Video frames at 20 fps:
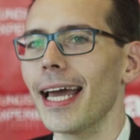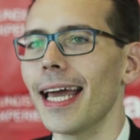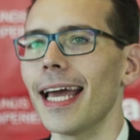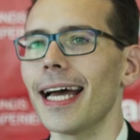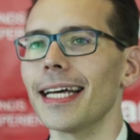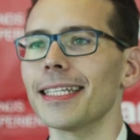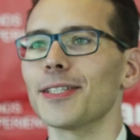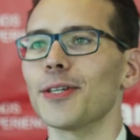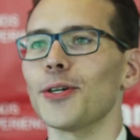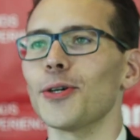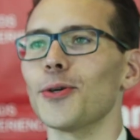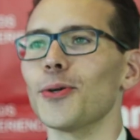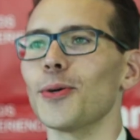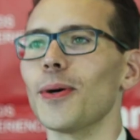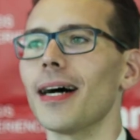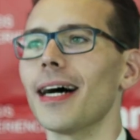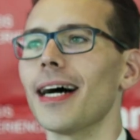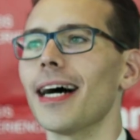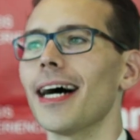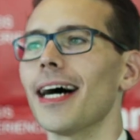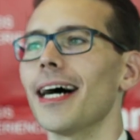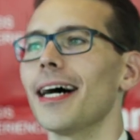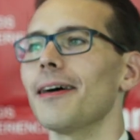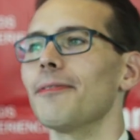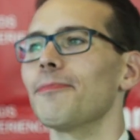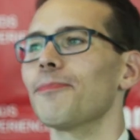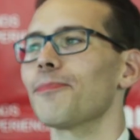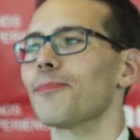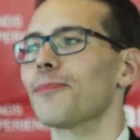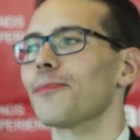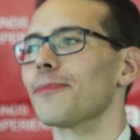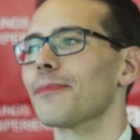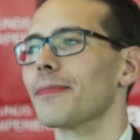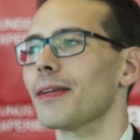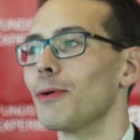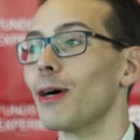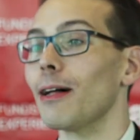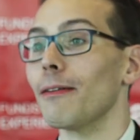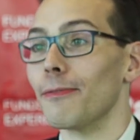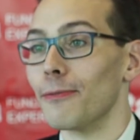Yeah, so,
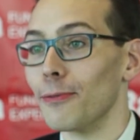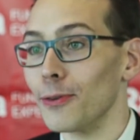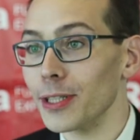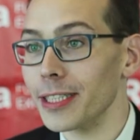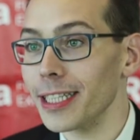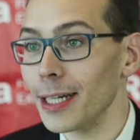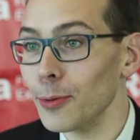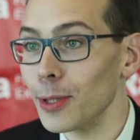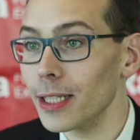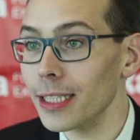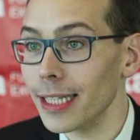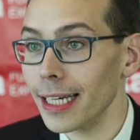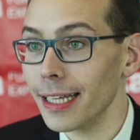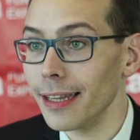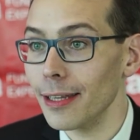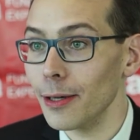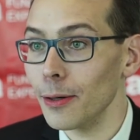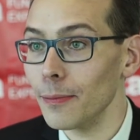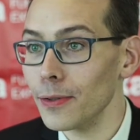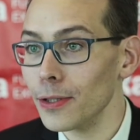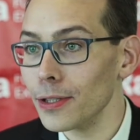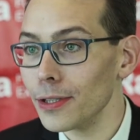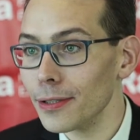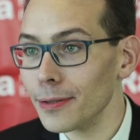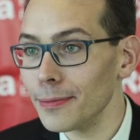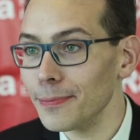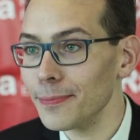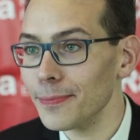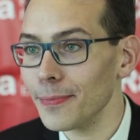well, first I will state the obvious.